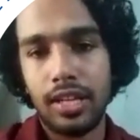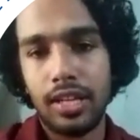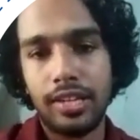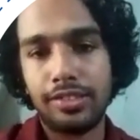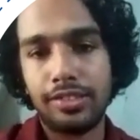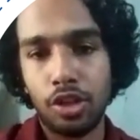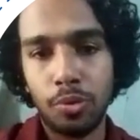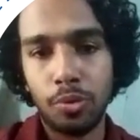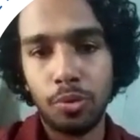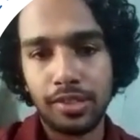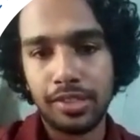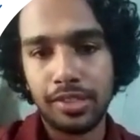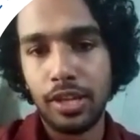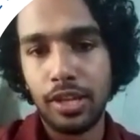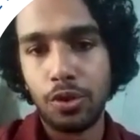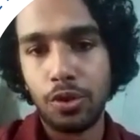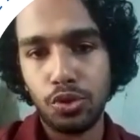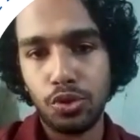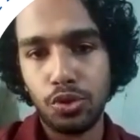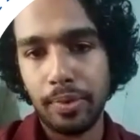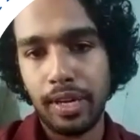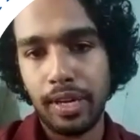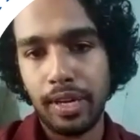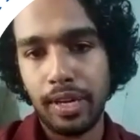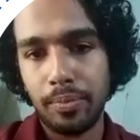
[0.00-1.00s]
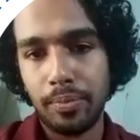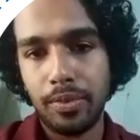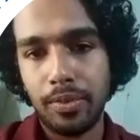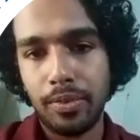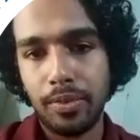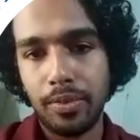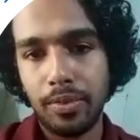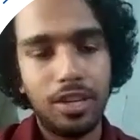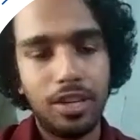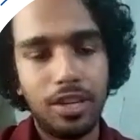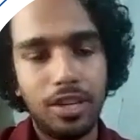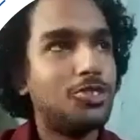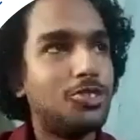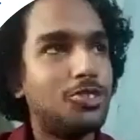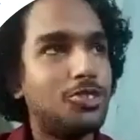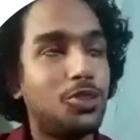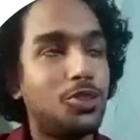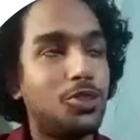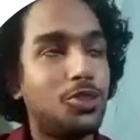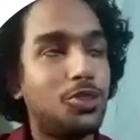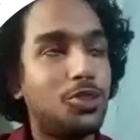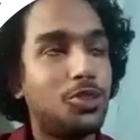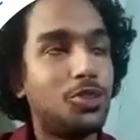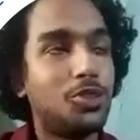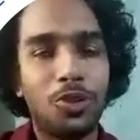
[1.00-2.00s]
and Srimad sir and Ujjayi Madam.
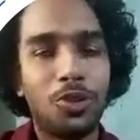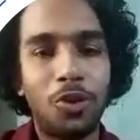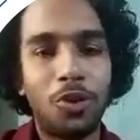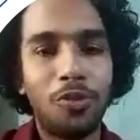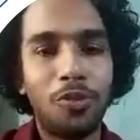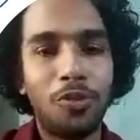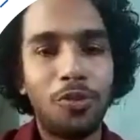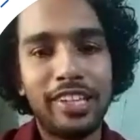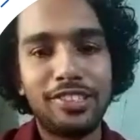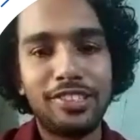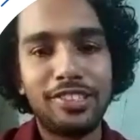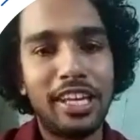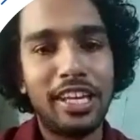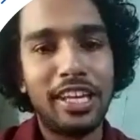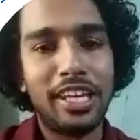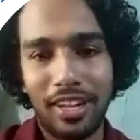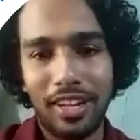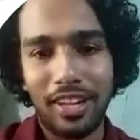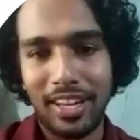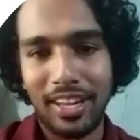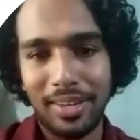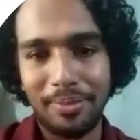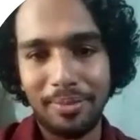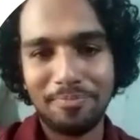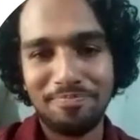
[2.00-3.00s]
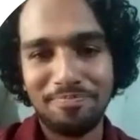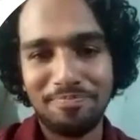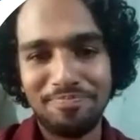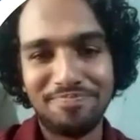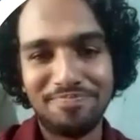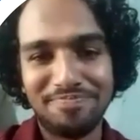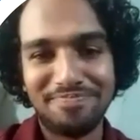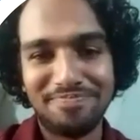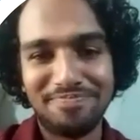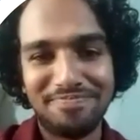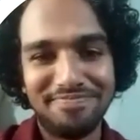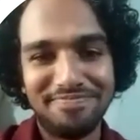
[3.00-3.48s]
So don't waste any more time.